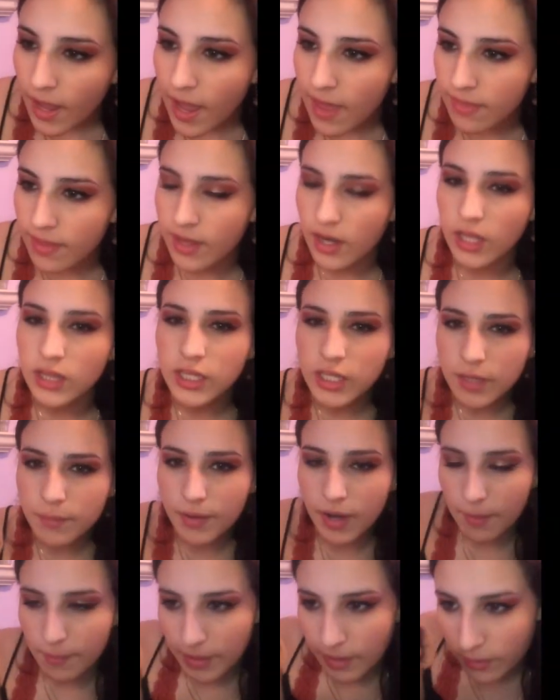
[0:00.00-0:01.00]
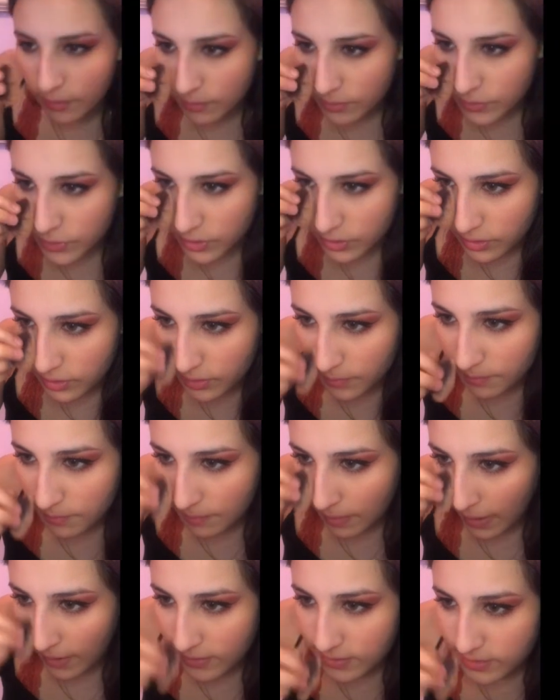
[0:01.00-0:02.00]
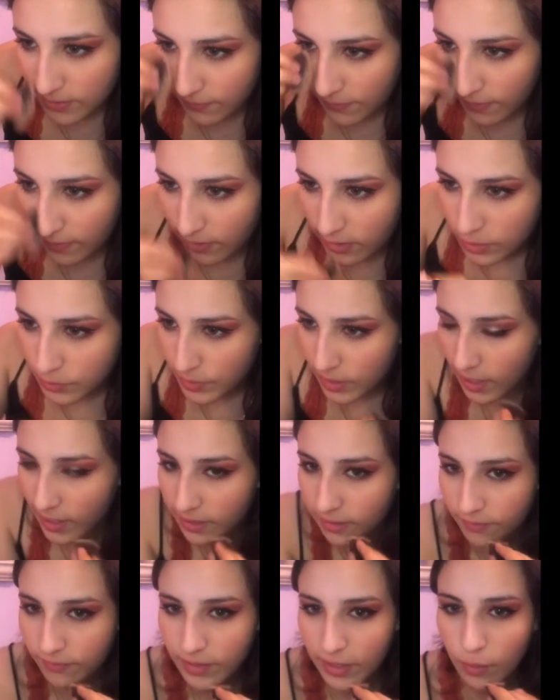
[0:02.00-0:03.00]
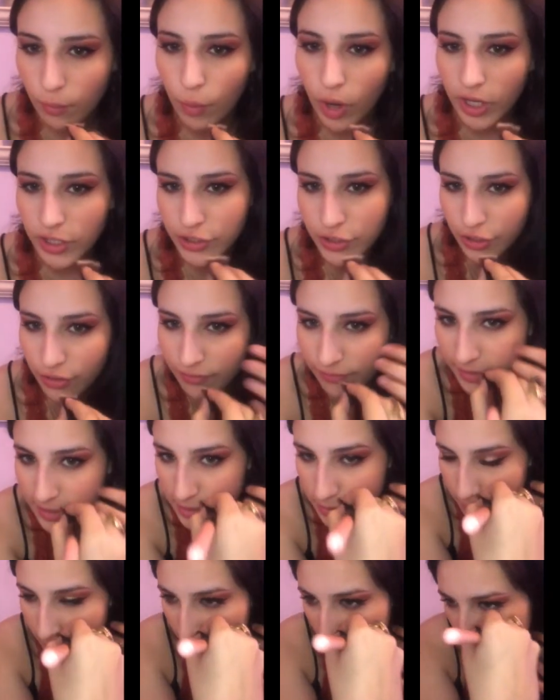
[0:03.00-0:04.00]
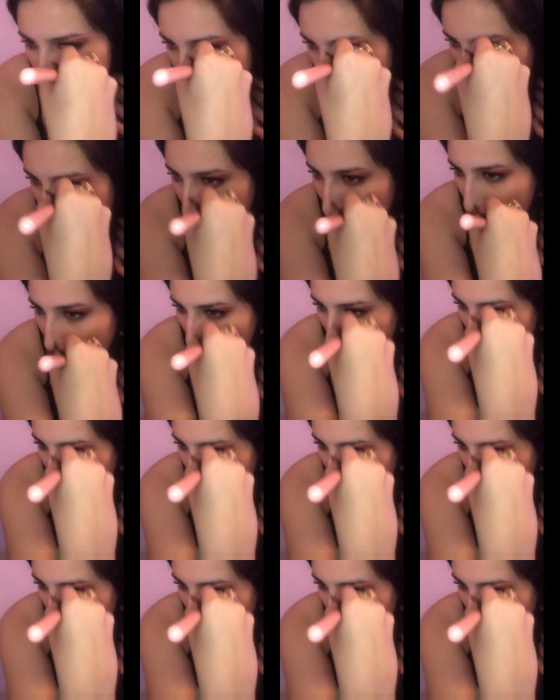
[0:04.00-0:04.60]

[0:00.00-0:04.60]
And then a little bit on my nose just to balance everything because we kind of like washed our face with the powder.